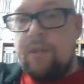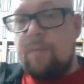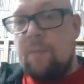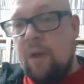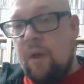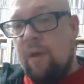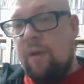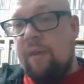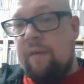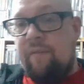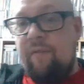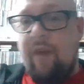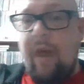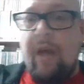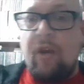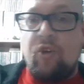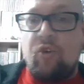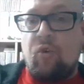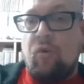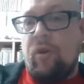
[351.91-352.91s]
to be either
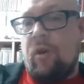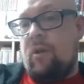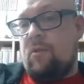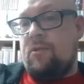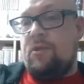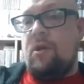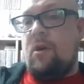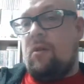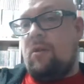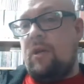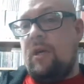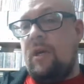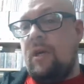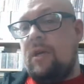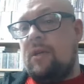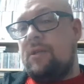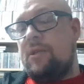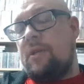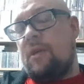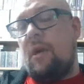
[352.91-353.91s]
Fletch or Lol
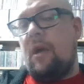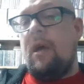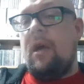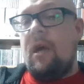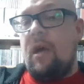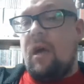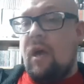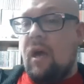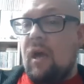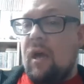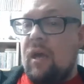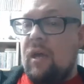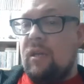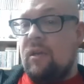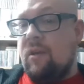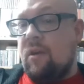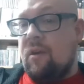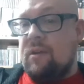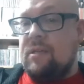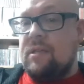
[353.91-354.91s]
Tolhurst uh, in
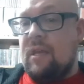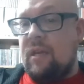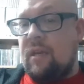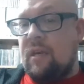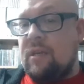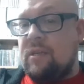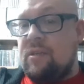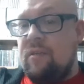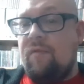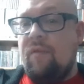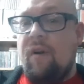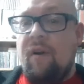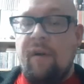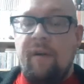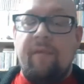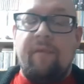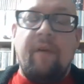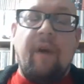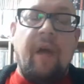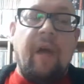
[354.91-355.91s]

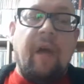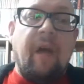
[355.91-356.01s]
1985.